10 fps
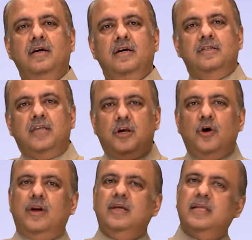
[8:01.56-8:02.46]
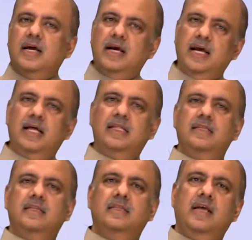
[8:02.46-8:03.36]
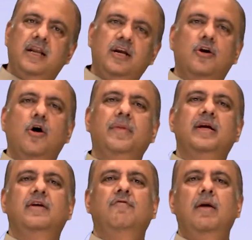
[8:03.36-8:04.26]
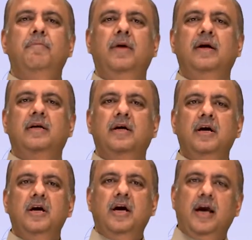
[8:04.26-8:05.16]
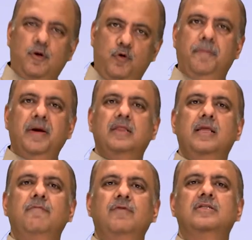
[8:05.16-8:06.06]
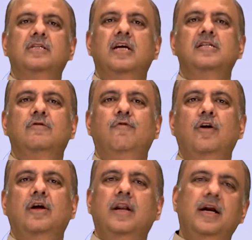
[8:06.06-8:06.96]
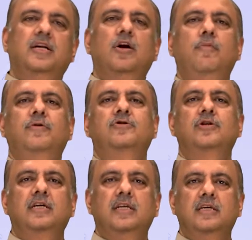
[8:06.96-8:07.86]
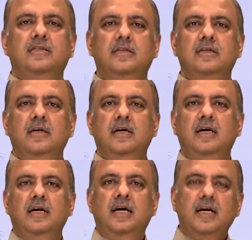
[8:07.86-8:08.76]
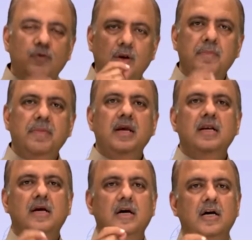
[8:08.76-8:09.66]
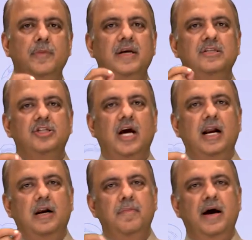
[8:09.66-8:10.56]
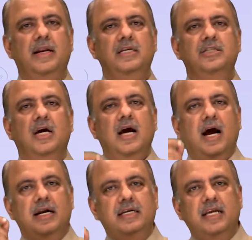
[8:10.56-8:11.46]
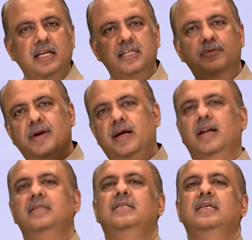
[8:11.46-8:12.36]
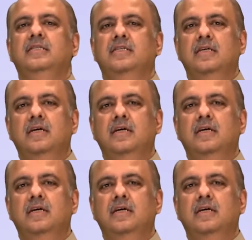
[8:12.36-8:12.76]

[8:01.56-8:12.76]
securing their health, their economic development, equipping them with skills for greater opportunities. It will mean curbing child marriage and teenage pregnancies.